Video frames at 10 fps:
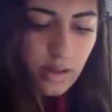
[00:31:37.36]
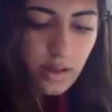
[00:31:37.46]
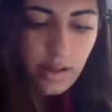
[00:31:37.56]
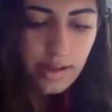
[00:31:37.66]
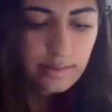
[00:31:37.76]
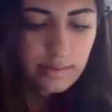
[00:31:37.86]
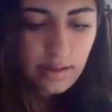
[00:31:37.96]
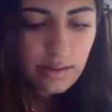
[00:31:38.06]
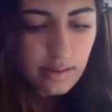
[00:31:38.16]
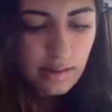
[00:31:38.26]
and I
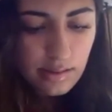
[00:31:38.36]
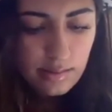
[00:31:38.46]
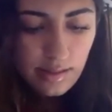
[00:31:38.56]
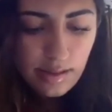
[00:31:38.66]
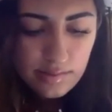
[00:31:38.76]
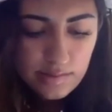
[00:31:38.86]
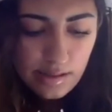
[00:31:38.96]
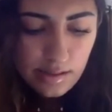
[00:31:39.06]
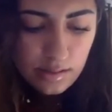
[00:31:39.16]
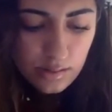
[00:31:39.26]
think that is
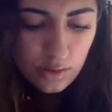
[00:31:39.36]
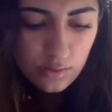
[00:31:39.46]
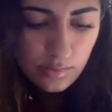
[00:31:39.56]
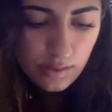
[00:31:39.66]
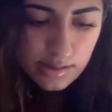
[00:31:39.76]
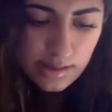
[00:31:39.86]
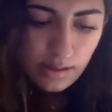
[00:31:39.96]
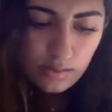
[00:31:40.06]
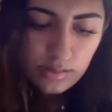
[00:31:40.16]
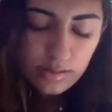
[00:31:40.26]
a good
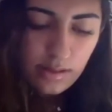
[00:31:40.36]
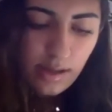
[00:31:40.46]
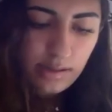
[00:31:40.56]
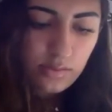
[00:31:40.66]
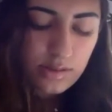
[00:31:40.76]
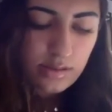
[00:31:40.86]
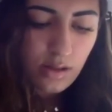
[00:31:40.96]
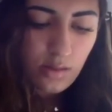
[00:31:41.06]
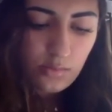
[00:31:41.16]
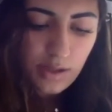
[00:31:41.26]
rundown. I know there's a
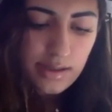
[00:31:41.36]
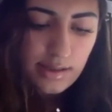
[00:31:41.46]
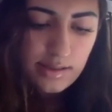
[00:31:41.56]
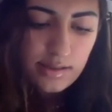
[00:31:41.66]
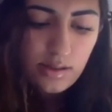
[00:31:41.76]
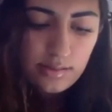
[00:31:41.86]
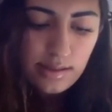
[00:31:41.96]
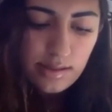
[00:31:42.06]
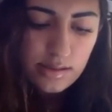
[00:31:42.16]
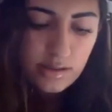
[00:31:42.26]
lot more ideas on the
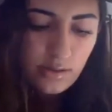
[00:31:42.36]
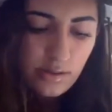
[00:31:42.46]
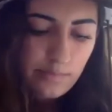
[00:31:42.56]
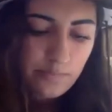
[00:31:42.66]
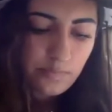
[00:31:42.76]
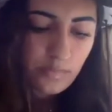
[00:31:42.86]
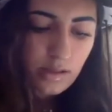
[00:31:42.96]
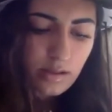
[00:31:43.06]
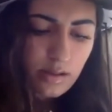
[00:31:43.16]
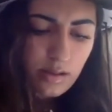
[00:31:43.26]
Instagram,
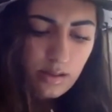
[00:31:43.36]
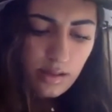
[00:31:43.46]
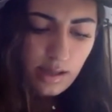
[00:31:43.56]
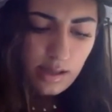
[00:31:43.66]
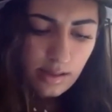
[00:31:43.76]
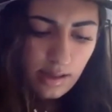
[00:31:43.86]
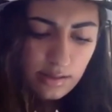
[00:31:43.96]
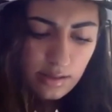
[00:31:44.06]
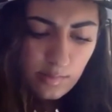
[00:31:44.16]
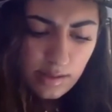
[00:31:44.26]
and I
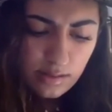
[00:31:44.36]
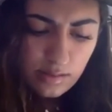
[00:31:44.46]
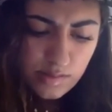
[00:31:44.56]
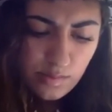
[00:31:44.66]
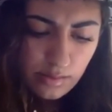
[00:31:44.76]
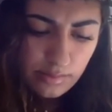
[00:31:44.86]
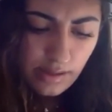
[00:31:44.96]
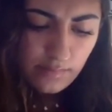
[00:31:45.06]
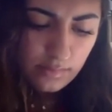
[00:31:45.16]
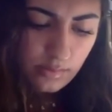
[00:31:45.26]
think my clubs probably
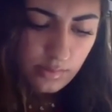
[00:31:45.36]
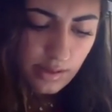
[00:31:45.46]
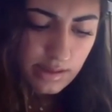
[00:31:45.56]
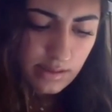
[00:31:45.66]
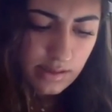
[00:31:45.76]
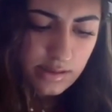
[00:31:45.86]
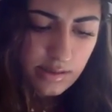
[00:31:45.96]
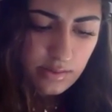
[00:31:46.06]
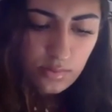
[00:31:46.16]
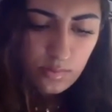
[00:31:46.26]
have a lot more ideas
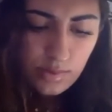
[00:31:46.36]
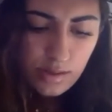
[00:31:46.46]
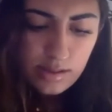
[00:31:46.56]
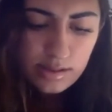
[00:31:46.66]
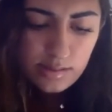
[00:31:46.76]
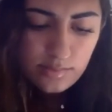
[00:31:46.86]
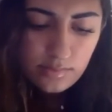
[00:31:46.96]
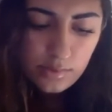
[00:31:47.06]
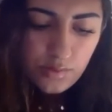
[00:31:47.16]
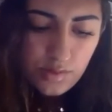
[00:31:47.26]
too, but
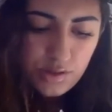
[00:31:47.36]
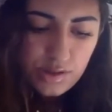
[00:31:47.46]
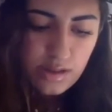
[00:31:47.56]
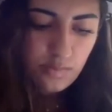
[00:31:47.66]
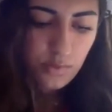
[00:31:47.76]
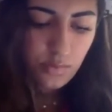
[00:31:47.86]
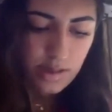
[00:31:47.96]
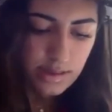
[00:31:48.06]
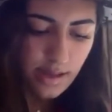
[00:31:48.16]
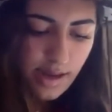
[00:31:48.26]
those are just simple
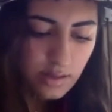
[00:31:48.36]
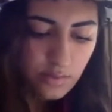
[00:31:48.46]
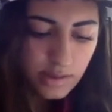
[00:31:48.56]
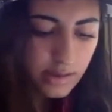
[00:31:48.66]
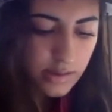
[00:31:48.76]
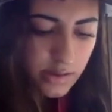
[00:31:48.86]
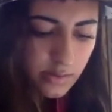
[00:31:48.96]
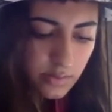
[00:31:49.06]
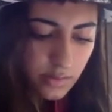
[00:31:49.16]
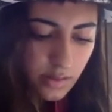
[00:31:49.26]
ones that anyone can
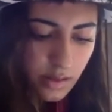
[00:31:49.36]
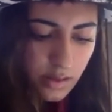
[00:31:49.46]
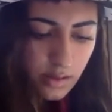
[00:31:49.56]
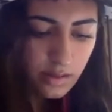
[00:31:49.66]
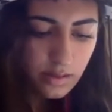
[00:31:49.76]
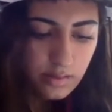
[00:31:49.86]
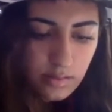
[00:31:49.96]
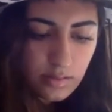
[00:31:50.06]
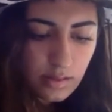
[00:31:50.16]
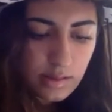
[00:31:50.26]
do,
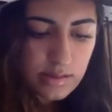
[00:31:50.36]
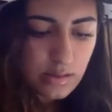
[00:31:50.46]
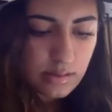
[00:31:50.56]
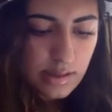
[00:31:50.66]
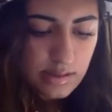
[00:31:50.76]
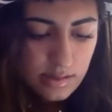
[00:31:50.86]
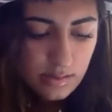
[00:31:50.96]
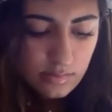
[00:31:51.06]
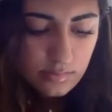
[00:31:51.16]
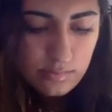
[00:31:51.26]
unless On has
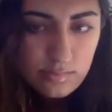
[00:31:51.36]
some.